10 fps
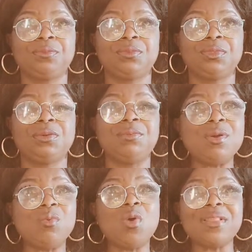
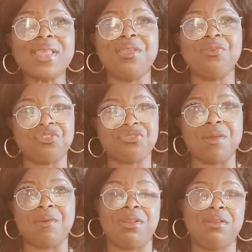What are you
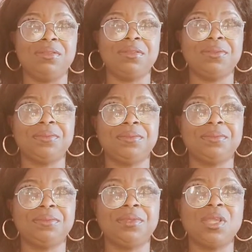sharing?
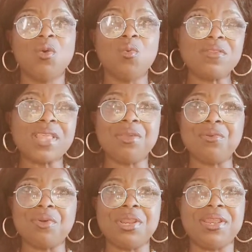What are you
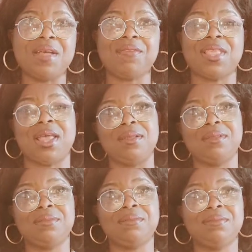running after
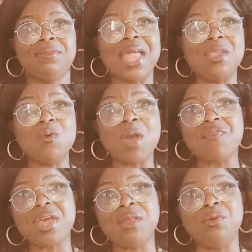that your wife
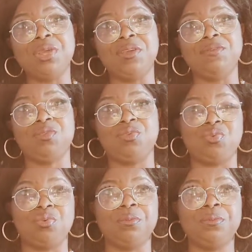cannot give to you?